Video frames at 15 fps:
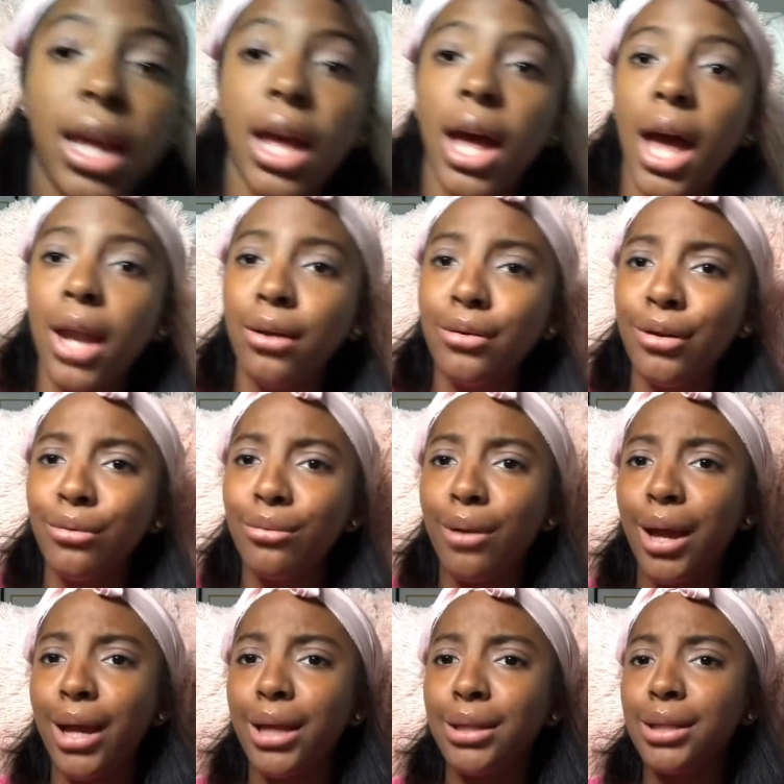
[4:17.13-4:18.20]
I don't know
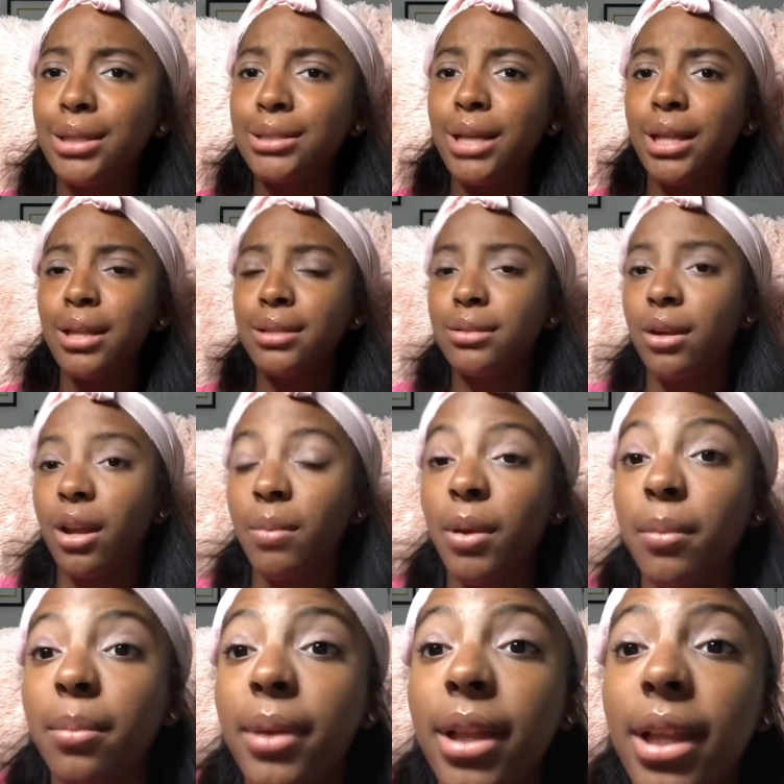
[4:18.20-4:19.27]
why it looks like this on camera,
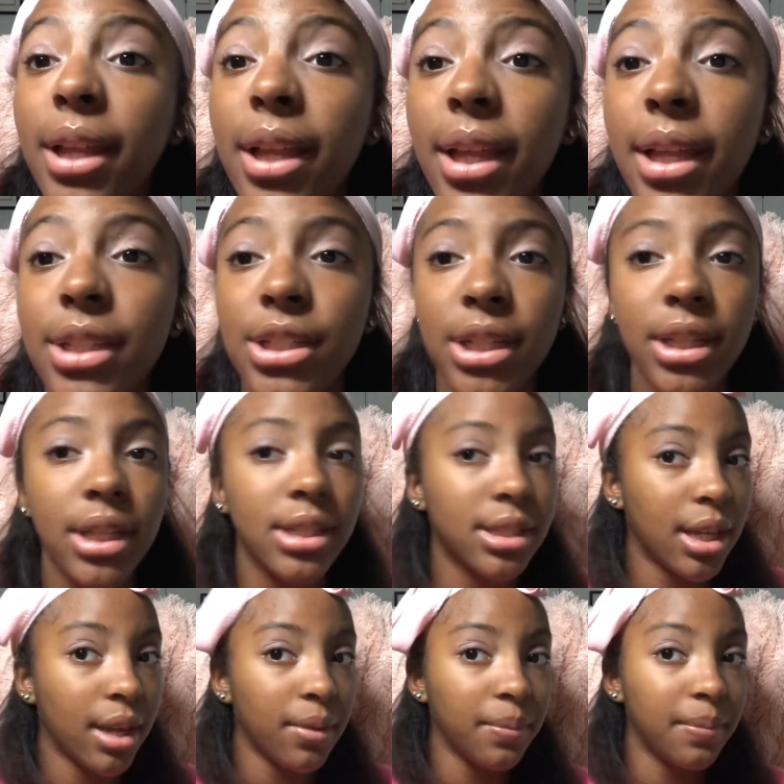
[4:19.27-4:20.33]
but she looks good.